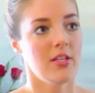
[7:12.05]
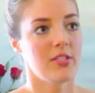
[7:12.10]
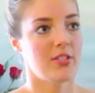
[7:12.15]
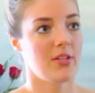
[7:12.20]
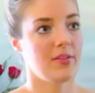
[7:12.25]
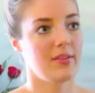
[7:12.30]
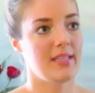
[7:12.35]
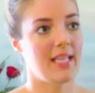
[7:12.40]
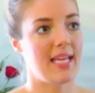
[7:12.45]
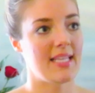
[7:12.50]

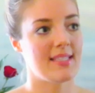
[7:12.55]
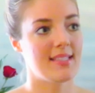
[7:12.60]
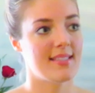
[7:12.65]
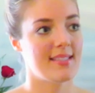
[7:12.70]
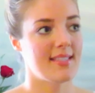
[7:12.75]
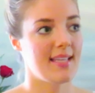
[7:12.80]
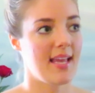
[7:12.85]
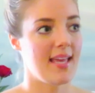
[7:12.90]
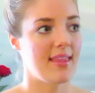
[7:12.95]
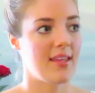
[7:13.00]
So let's
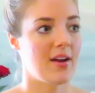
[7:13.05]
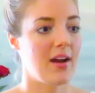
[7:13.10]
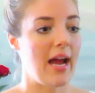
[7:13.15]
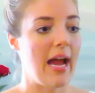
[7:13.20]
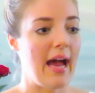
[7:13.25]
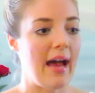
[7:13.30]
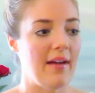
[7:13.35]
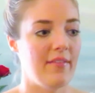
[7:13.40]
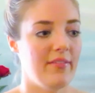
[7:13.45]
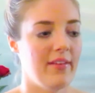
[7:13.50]
say they're
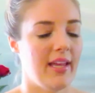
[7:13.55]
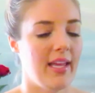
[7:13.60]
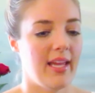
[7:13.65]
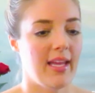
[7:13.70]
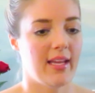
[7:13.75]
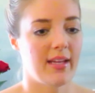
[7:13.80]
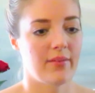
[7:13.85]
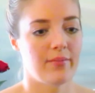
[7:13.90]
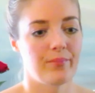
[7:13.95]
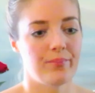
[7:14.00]

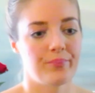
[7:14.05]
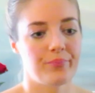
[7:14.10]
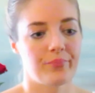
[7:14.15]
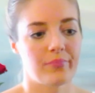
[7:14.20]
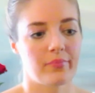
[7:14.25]
having